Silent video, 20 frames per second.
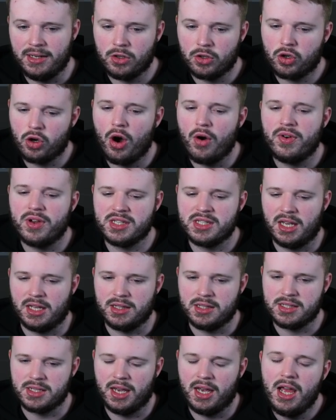cover
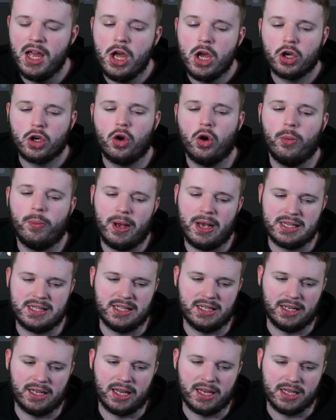centre, cut
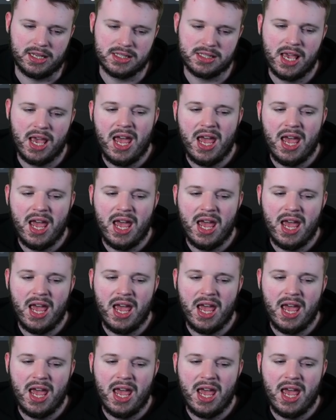passing lanes.